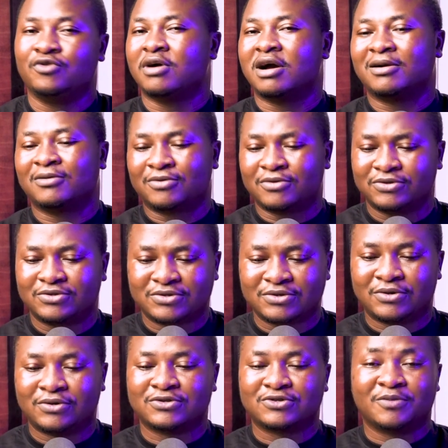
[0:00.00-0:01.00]
You are good to
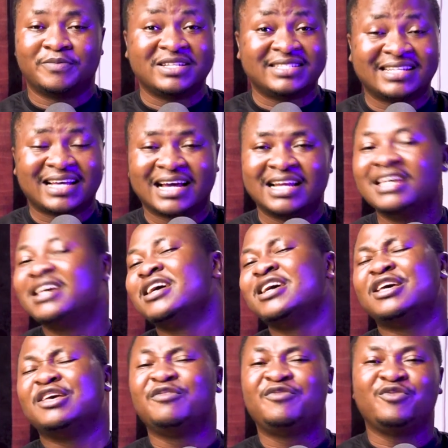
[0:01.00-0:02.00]
go. So basically,
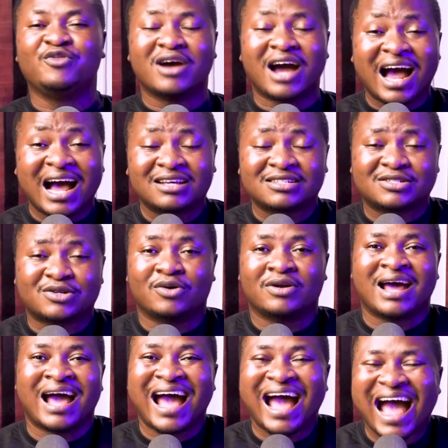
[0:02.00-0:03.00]
if you asked on
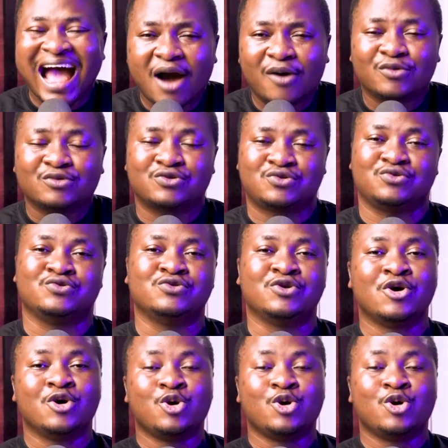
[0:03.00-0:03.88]
how to